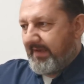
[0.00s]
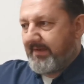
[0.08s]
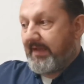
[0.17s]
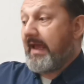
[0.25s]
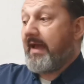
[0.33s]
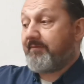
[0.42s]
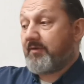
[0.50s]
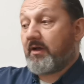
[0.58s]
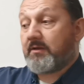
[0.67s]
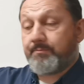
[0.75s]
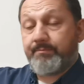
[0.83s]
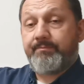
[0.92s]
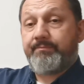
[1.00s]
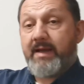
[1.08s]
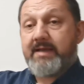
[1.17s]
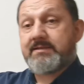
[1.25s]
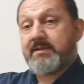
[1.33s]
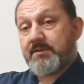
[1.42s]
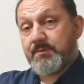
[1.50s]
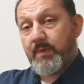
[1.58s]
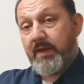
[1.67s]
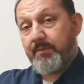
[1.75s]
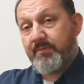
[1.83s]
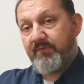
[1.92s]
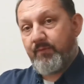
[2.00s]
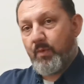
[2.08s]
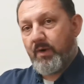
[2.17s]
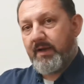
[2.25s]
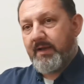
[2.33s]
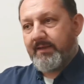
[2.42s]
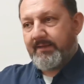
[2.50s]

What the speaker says: they have not passed this way before.